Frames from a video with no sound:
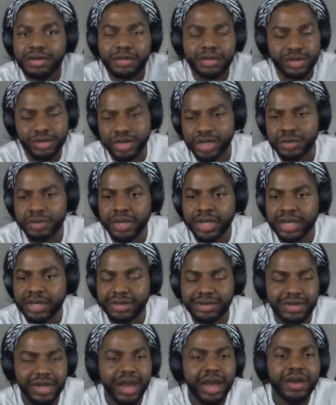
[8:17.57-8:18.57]

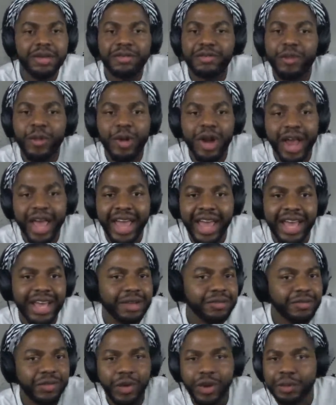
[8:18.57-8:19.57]
4A,
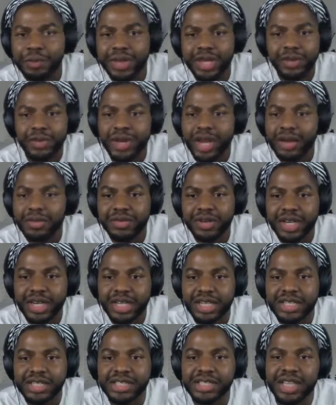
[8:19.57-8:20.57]
4B, whatever it
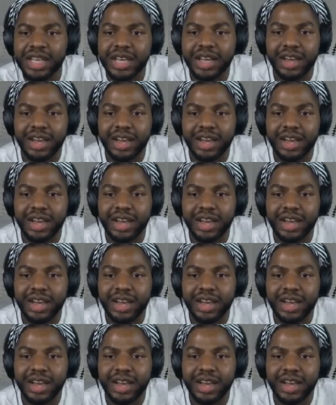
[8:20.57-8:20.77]
is.